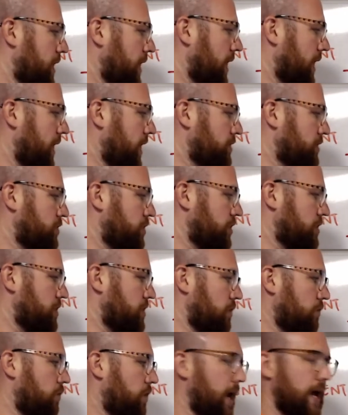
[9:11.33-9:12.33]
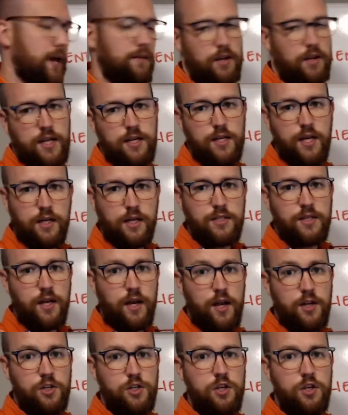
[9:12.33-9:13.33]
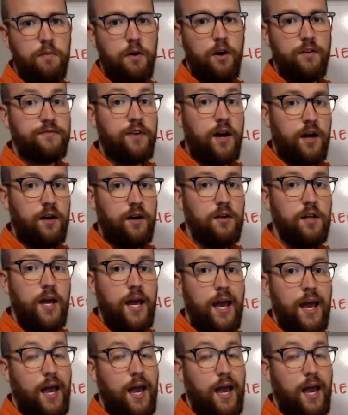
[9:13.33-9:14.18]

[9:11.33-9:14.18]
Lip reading: and it's going to say, well, I have an index.html file,